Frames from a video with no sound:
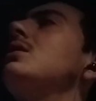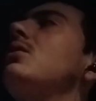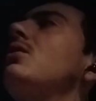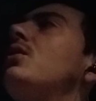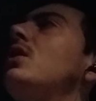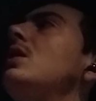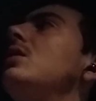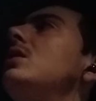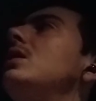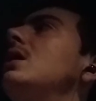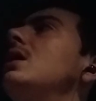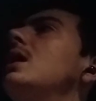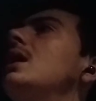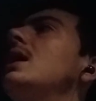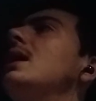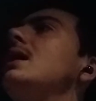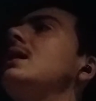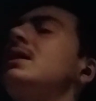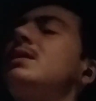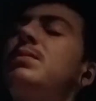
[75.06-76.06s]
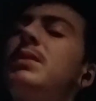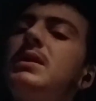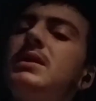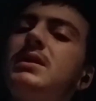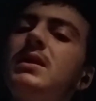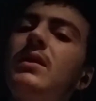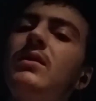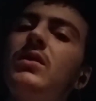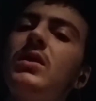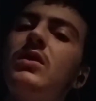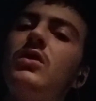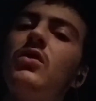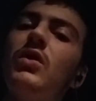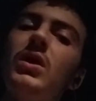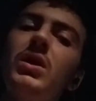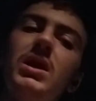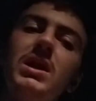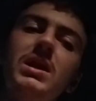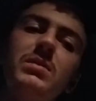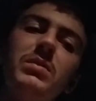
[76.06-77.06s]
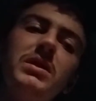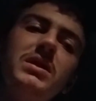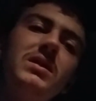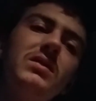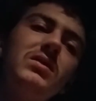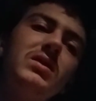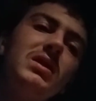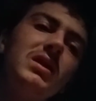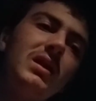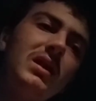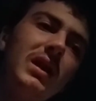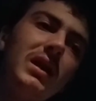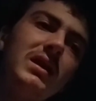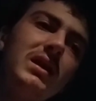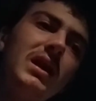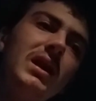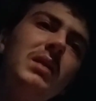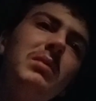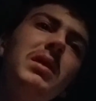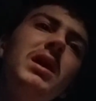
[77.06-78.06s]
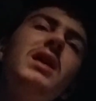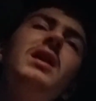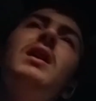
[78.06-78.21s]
very expensive it's very expensive to collect anime